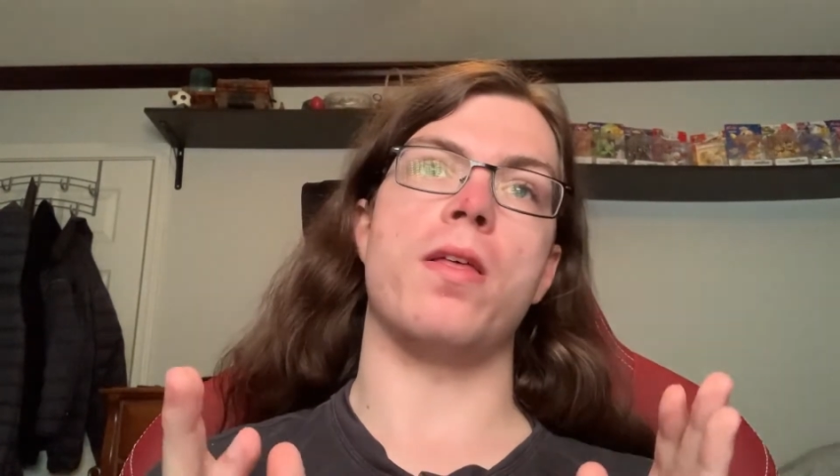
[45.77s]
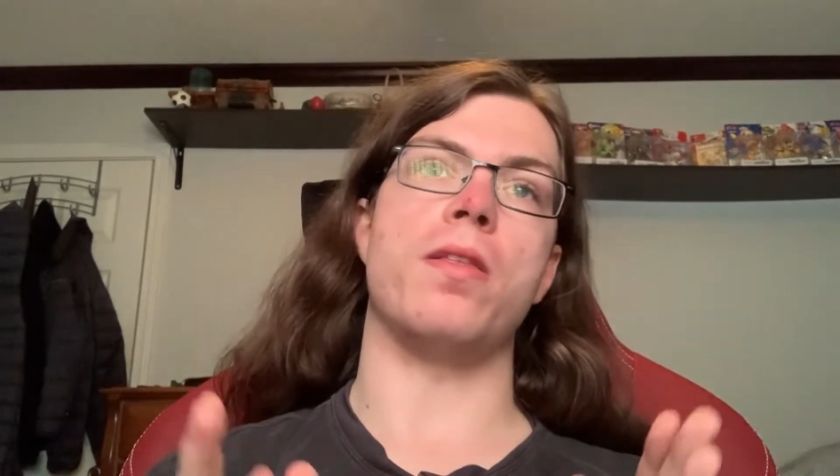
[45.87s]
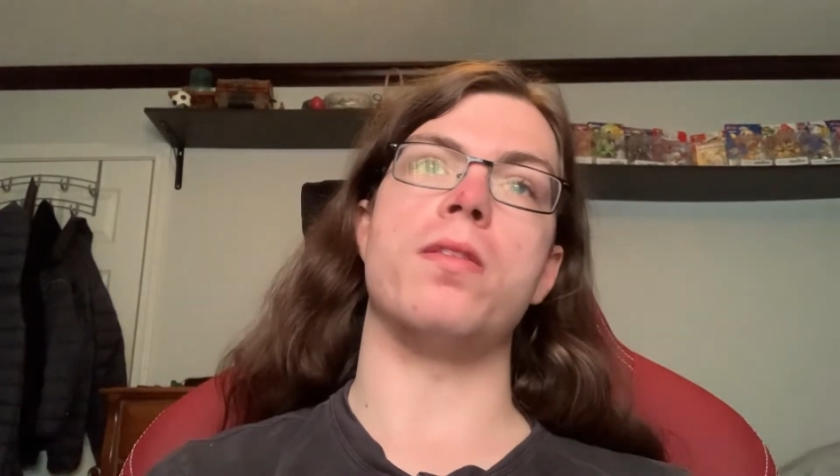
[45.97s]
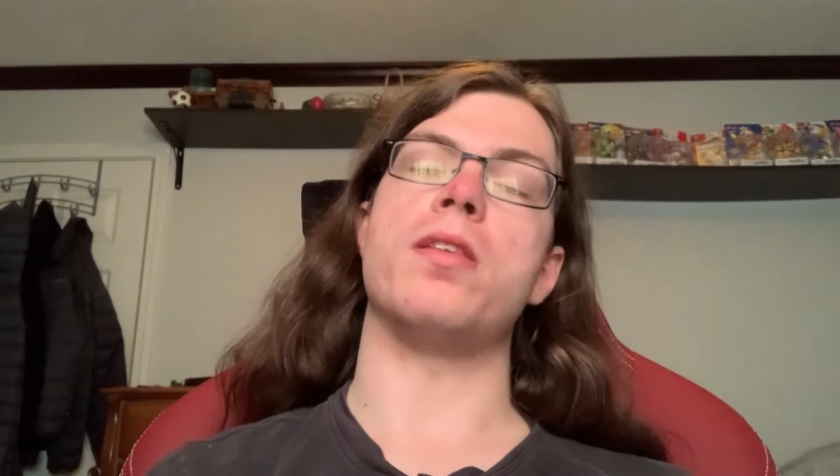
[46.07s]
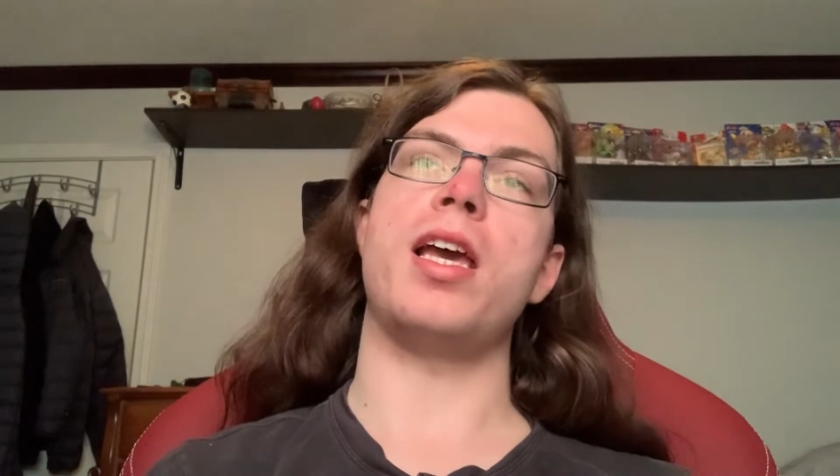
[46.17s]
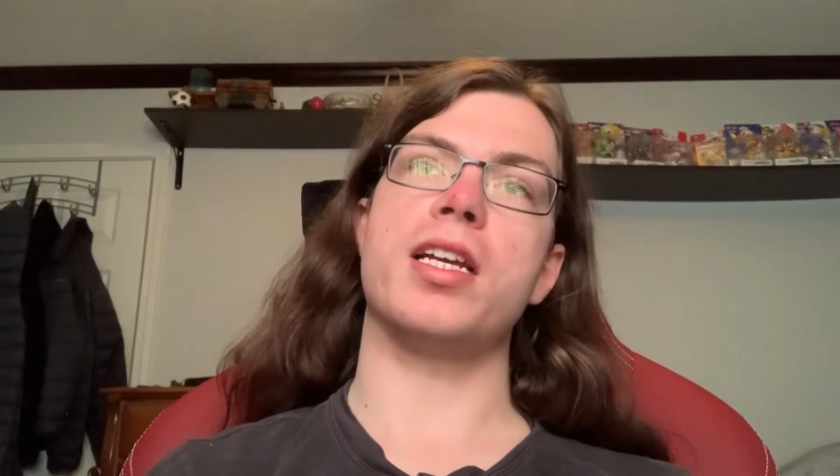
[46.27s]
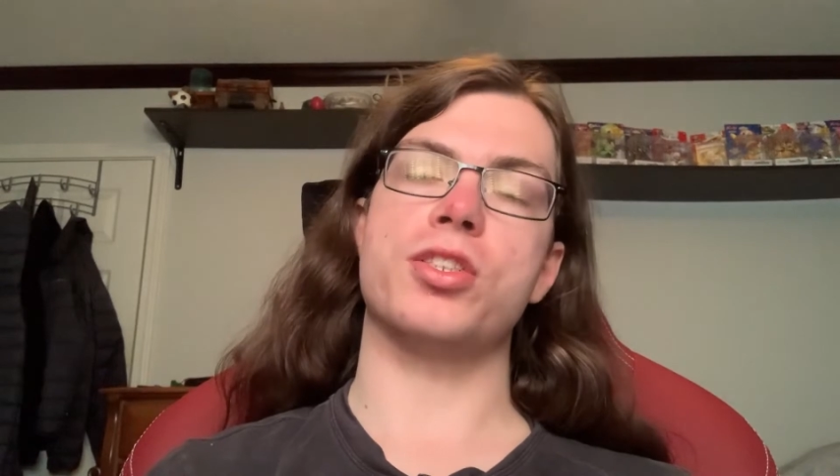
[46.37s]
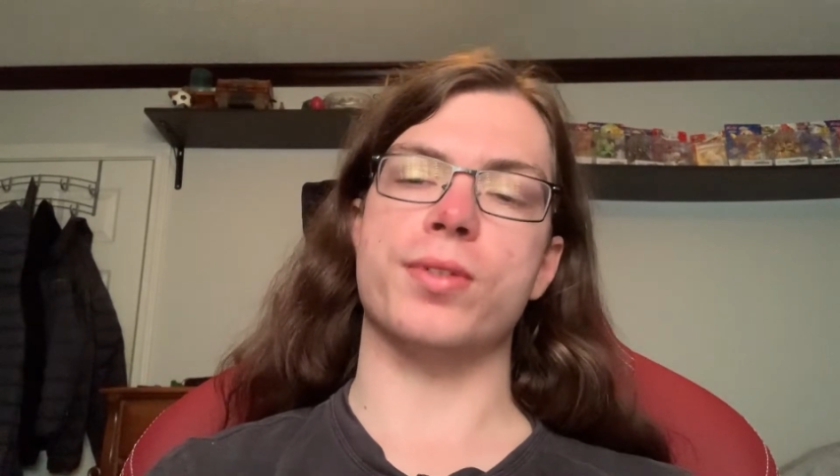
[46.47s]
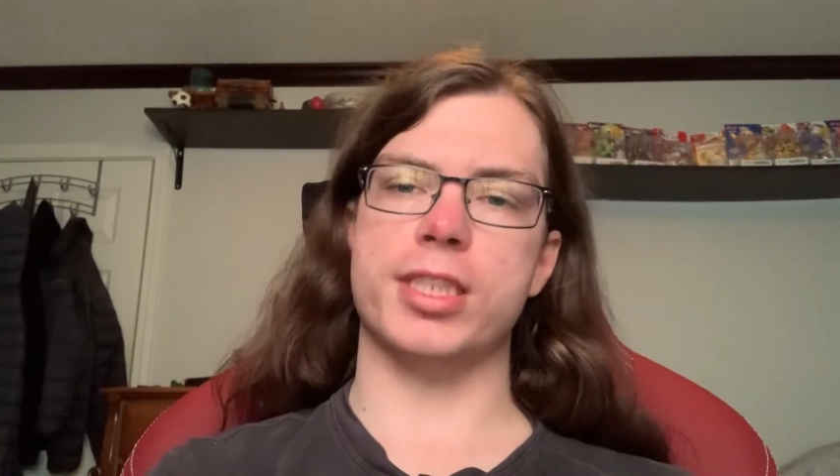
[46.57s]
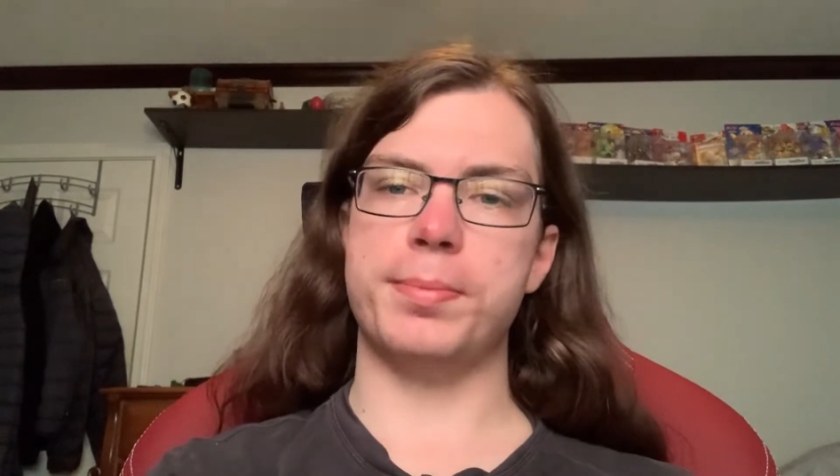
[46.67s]
the
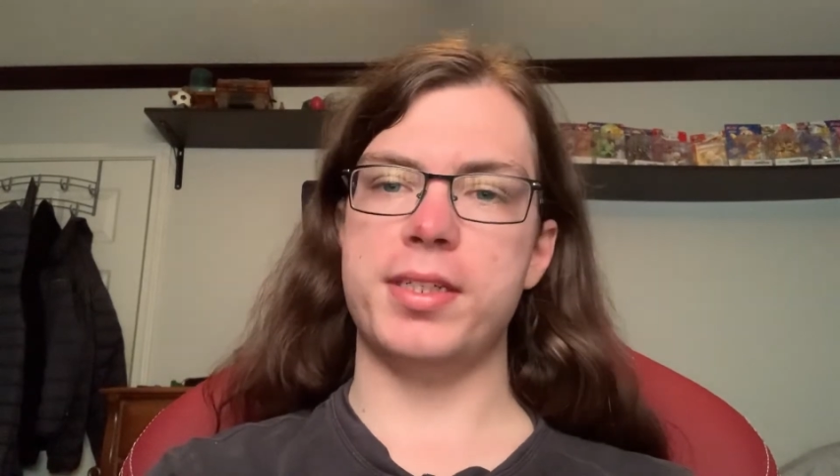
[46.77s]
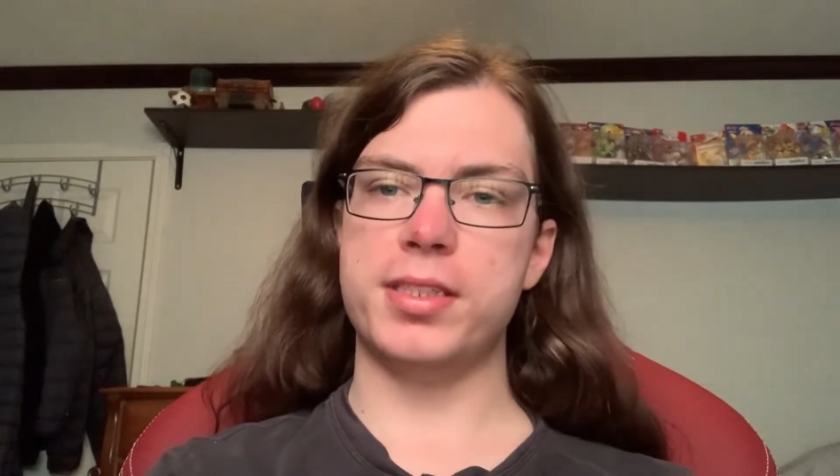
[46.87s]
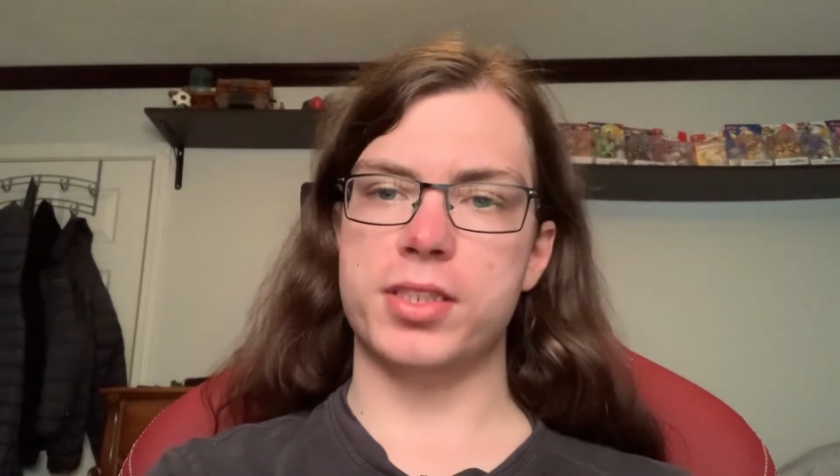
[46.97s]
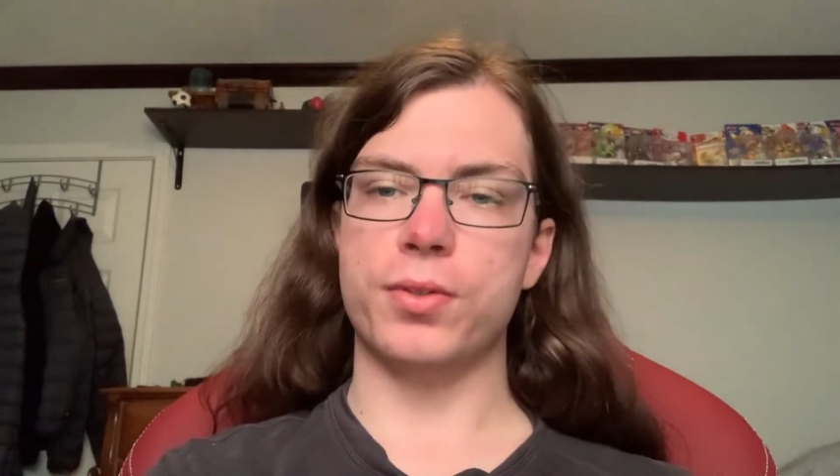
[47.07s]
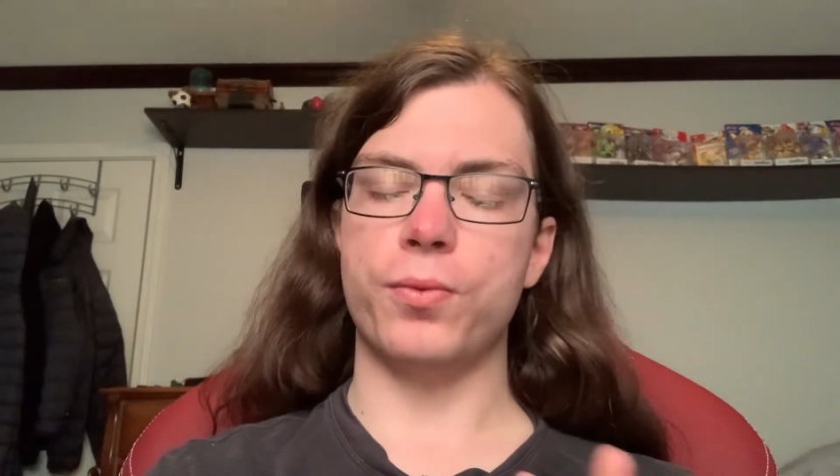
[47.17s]
extra expense